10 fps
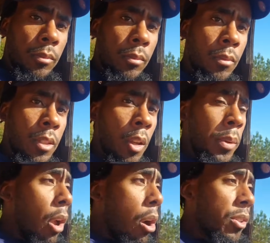Some
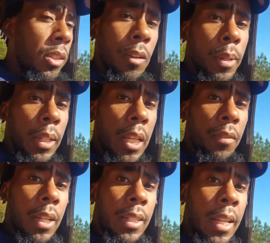of y'all still
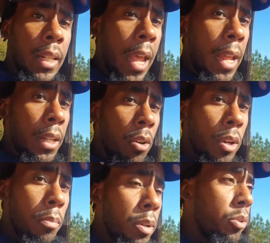believing that they landed on the
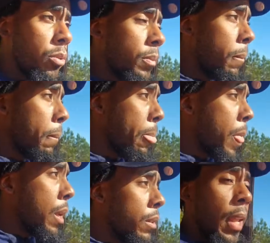moon.
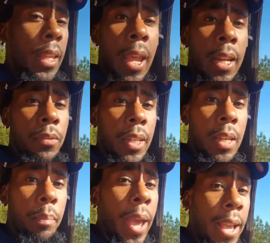They can't even
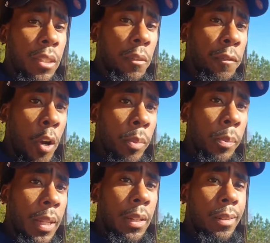get past the
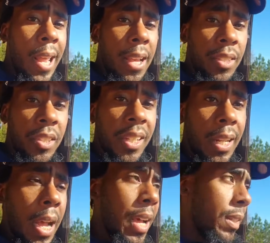firmament. NASA's a
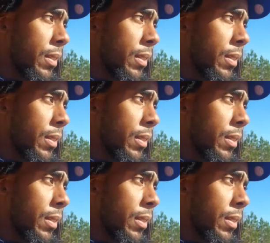lie.